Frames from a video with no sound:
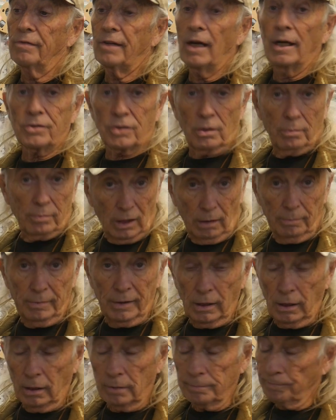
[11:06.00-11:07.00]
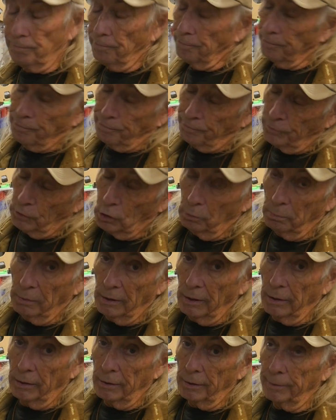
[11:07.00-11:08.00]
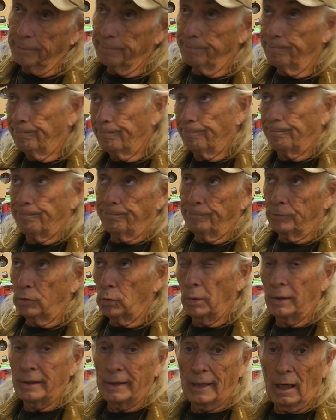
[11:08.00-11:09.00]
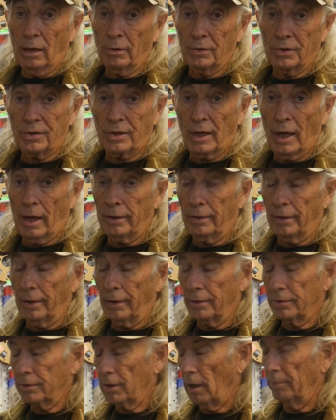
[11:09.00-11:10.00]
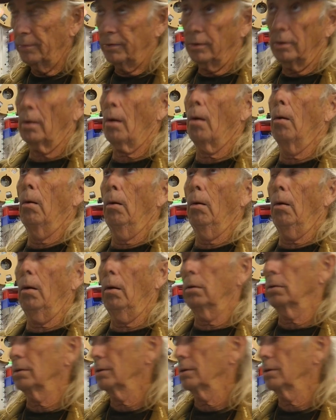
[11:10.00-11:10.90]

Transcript: I've got some coming in. Should be here between now and Saturday or something. So, oh,